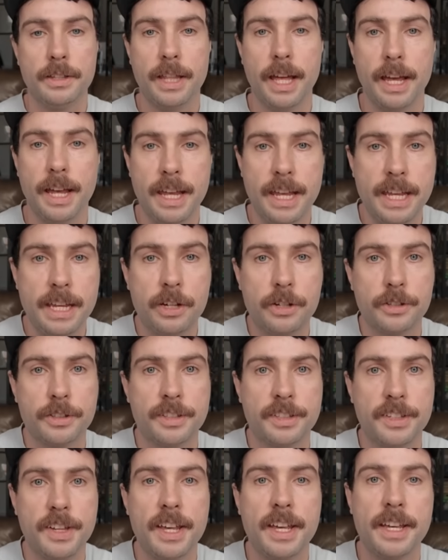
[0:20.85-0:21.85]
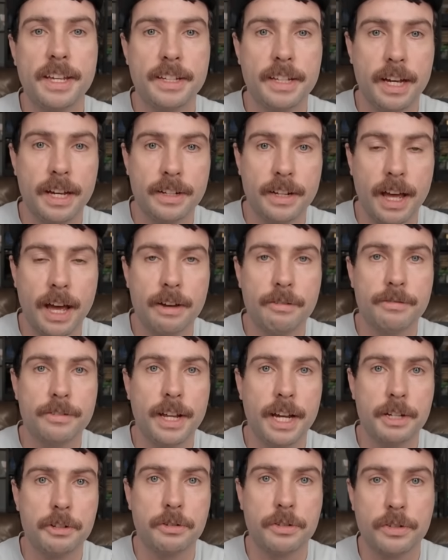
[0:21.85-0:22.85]
that he could sit in and have
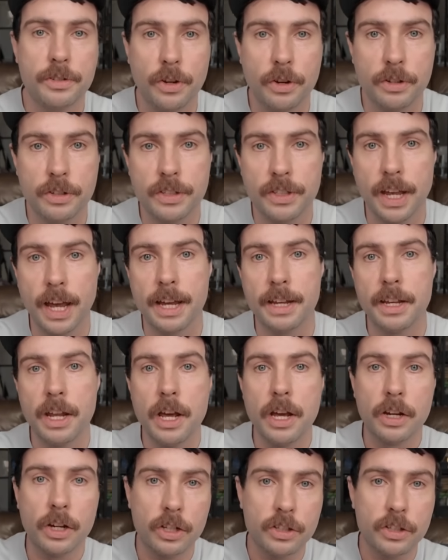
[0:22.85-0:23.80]
nitrous oxide